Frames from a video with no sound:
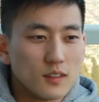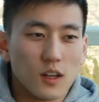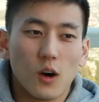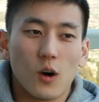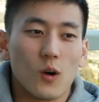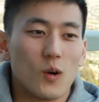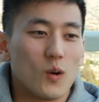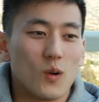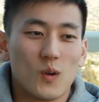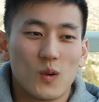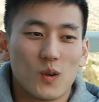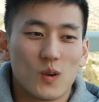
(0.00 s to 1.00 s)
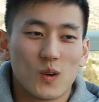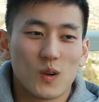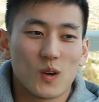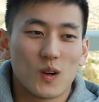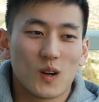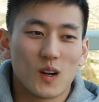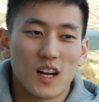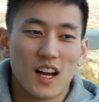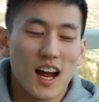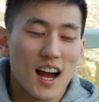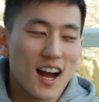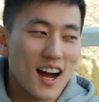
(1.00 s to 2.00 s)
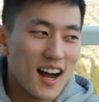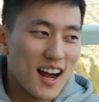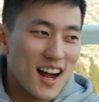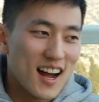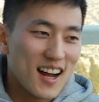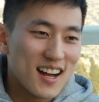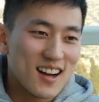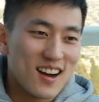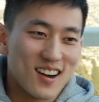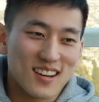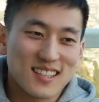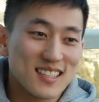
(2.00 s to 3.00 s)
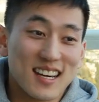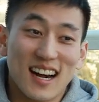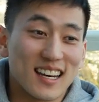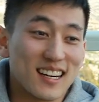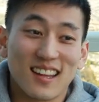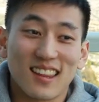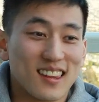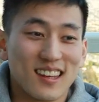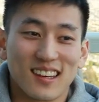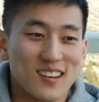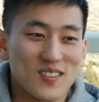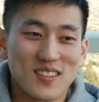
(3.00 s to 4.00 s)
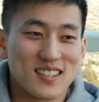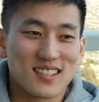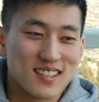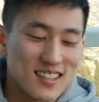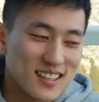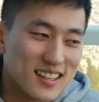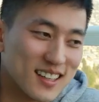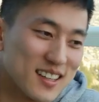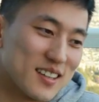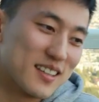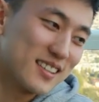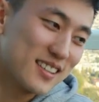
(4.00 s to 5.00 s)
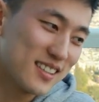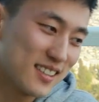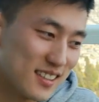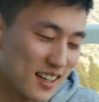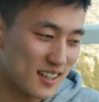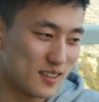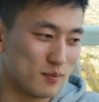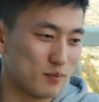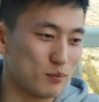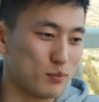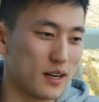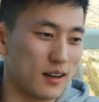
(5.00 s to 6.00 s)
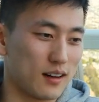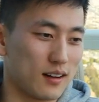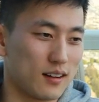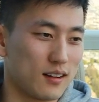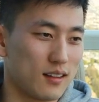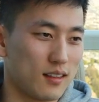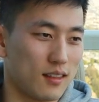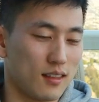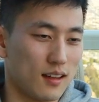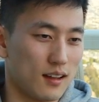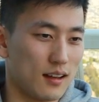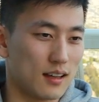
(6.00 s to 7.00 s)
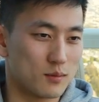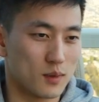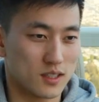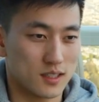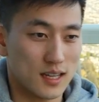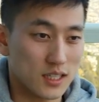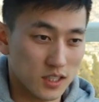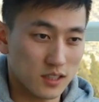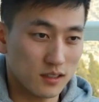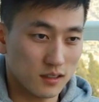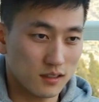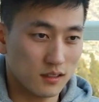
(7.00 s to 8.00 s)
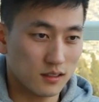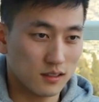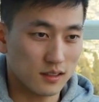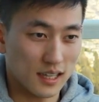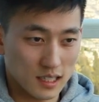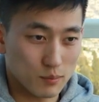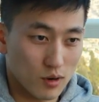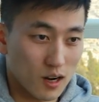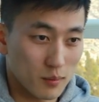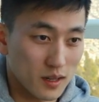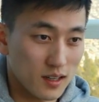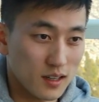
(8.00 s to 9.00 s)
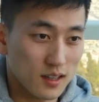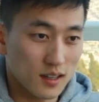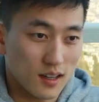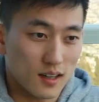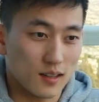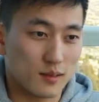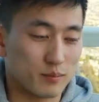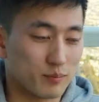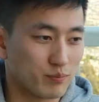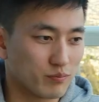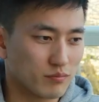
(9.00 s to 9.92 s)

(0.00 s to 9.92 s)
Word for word: no. when this comes to Super Bowl, this is gonna be like? Honestly, I didn't think it was gonna um, bring as much attention as it brought me, um,